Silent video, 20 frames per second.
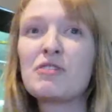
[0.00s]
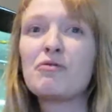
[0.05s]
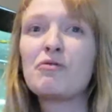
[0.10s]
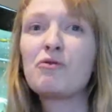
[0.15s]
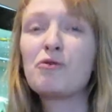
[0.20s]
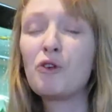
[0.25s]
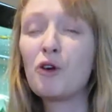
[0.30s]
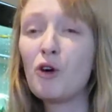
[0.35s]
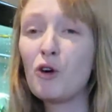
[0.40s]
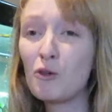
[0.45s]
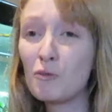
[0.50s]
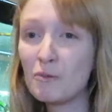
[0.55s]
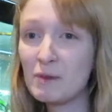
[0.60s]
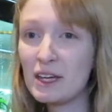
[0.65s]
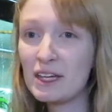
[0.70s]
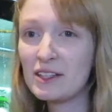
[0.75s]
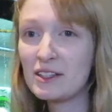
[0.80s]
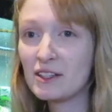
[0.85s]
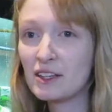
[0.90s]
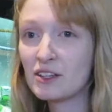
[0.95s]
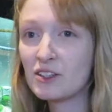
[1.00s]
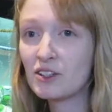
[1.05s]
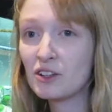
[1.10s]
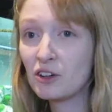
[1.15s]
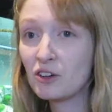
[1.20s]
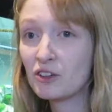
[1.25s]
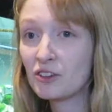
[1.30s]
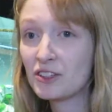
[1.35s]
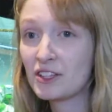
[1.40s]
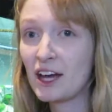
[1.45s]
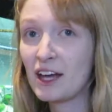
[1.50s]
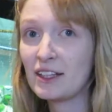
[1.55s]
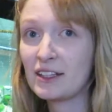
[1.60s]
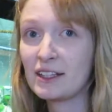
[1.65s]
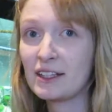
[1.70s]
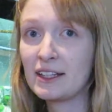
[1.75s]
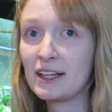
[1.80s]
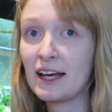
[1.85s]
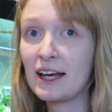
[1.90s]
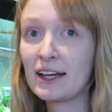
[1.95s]
to 4 meters long
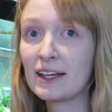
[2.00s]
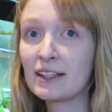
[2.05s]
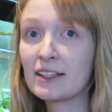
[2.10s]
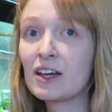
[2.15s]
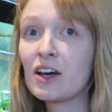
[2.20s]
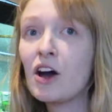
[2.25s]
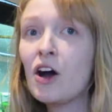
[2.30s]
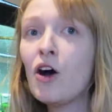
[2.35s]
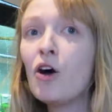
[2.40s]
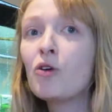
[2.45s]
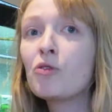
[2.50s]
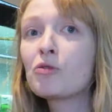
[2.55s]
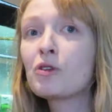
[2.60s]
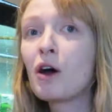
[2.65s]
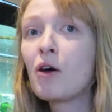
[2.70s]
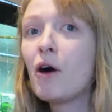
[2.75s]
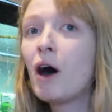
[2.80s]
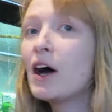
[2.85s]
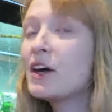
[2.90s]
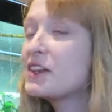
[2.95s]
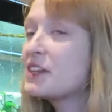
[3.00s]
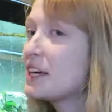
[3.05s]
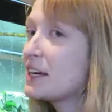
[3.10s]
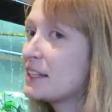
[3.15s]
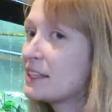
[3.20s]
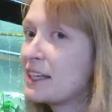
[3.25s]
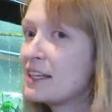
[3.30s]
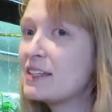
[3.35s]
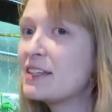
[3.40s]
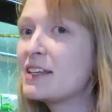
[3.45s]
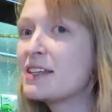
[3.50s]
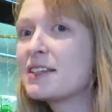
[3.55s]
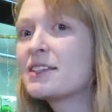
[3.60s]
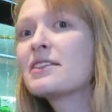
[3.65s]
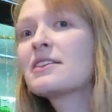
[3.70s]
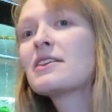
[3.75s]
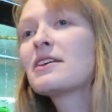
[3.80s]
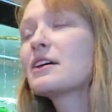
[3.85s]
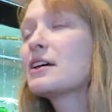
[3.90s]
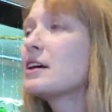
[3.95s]
standard length, although I think this
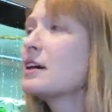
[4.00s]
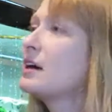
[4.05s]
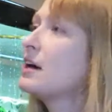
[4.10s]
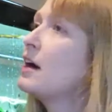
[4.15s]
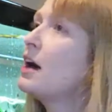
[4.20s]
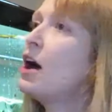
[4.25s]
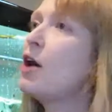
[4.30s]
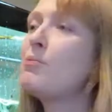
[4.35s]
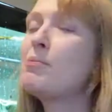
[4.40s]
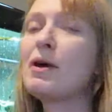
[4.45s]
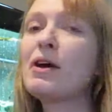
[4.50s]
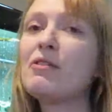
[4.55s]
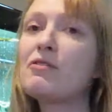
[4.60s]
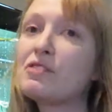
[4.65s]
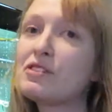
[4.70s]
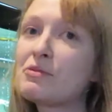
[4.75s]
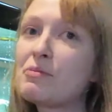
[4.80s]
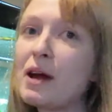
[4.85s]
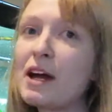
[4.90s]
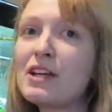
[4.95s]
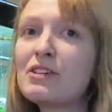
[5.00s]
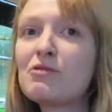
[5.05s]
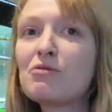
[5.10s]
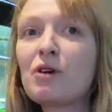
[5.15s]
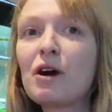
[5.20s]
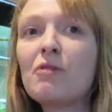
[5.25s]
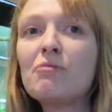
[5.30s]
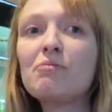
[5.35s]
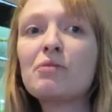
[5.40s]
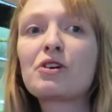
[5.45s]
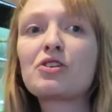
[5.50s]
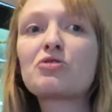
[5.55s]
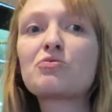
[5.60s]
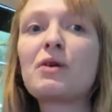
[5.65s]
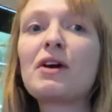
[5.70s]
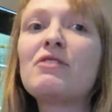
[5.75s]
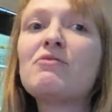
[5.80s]
is a bit of a debated one, because